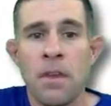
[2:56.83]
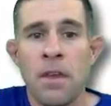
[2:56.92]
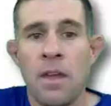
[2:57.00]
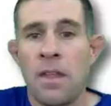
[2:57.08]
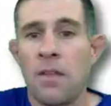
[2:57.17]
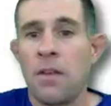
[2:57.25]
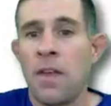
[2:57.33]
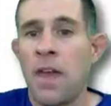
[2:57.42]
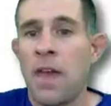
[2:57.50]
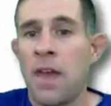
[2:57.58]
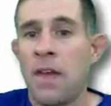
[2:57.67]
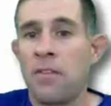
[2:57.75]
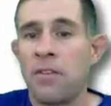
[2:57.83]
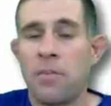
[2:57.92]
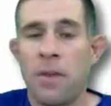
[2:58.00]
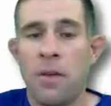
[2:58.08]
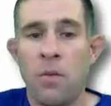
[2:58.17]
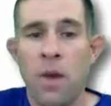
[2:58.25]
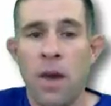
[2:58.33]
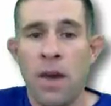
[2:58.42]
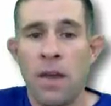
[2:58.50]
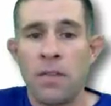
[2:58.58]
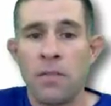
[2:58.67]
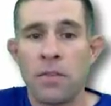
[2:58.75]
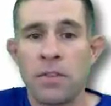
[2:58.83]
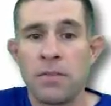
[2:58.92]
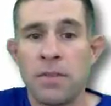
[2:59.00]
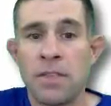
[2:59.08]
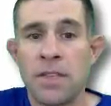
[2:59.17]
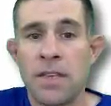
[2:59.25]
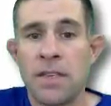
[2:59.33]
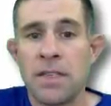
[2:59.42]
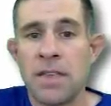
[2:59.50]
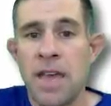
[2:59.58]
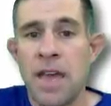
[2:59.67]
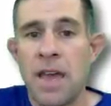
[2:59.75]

And I'm going to average my y's, which means I need to